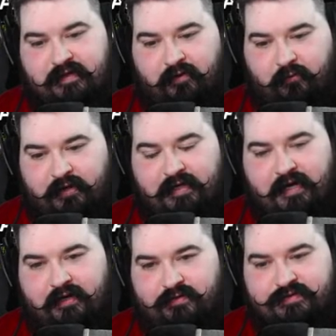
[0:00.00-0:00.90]
Uh, we
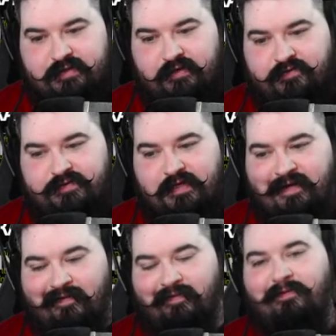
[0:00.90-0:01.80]
got ourselves
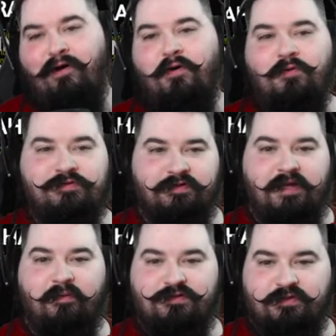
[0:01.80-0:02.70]
loads of
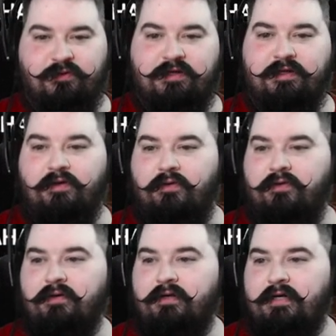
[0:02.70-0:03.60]
damage that we can
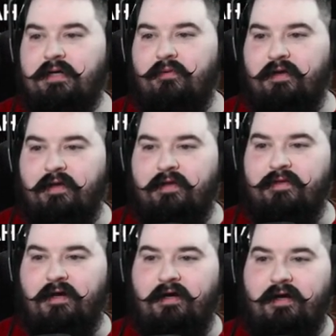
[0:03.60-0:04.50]
do
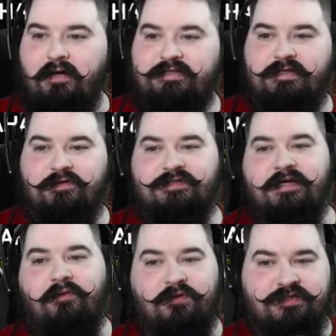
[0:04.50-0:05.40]
with uh, tier
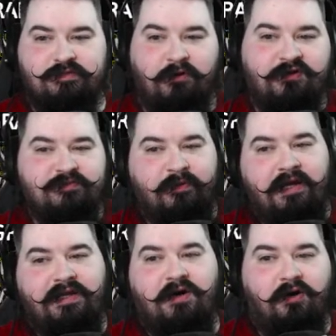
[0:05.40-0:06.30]
set, which is Mongoose
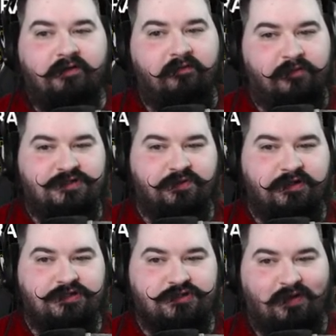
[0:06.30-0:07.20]
Bite, Carvin, Butchery
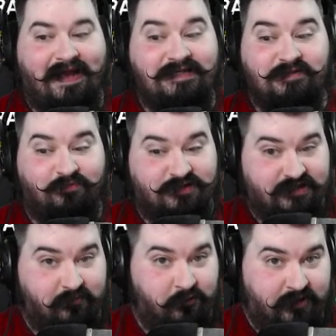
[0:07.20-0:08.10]
just do
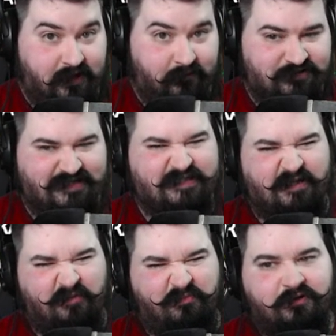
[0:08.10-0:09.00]
18% more damage. That's a
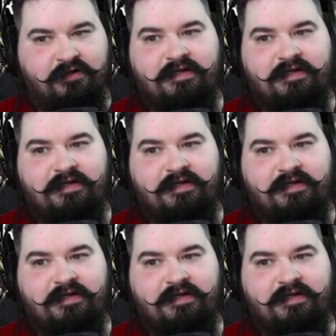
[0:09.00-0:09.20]
number.